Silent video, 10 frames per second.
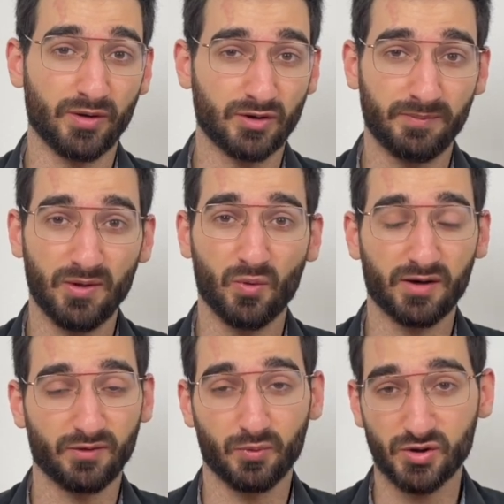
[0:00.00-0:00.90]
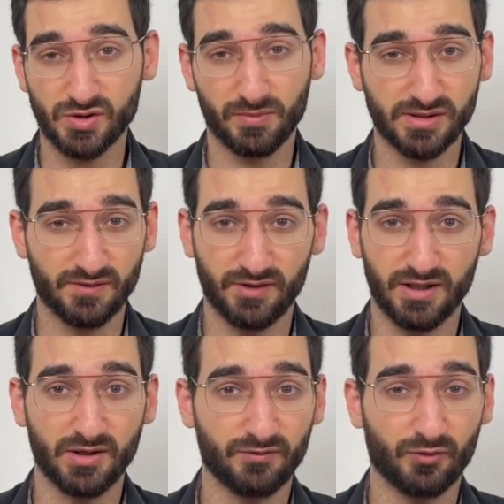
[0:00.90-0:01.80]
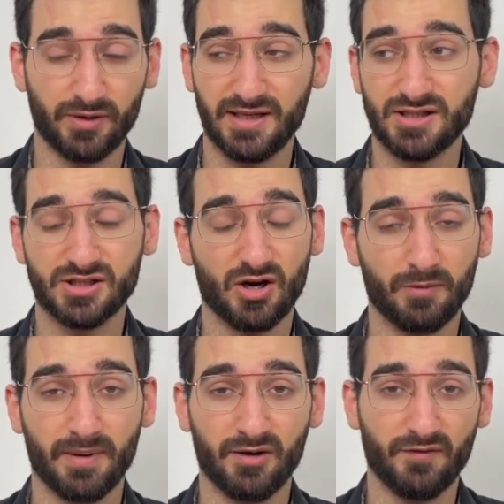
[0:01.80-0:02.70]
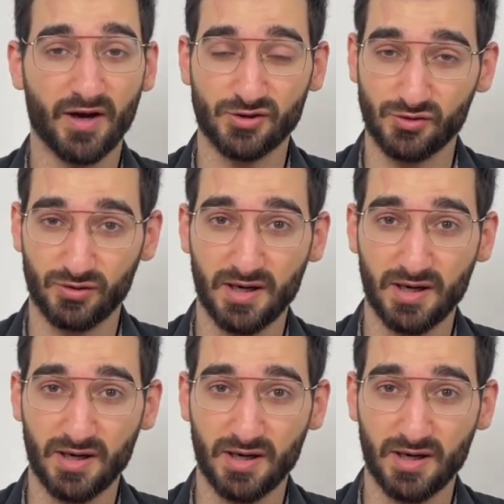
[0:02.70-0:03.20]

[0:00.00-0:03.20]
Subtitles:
be one of the worst months of the year for each car manufacturer.